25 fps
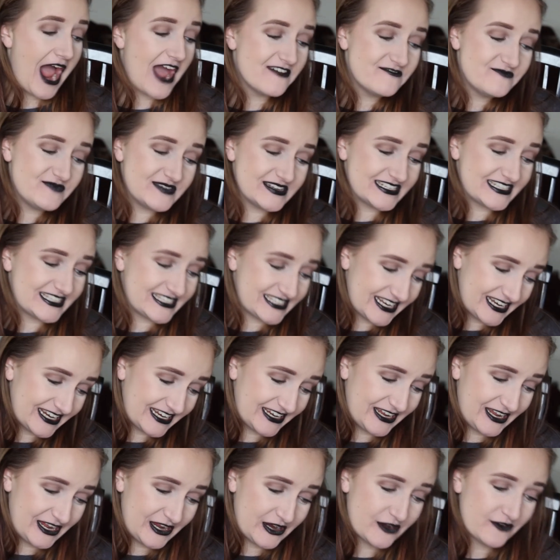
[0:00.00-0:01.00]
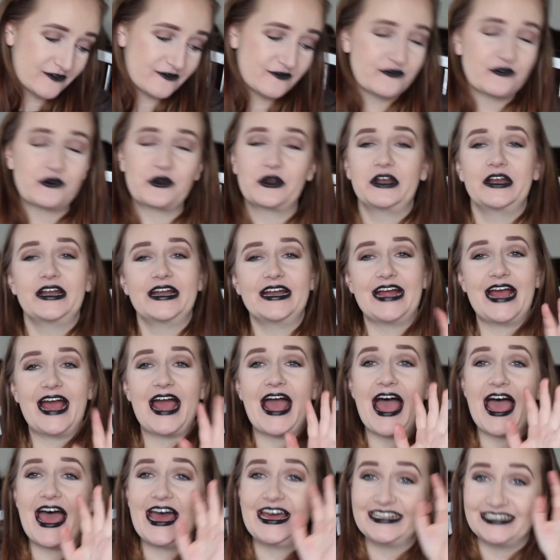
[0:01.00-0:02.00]
I've been sitting here for
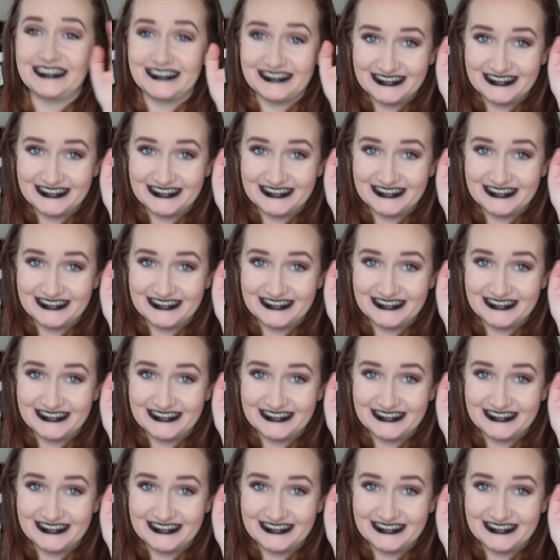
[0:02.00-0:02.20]
at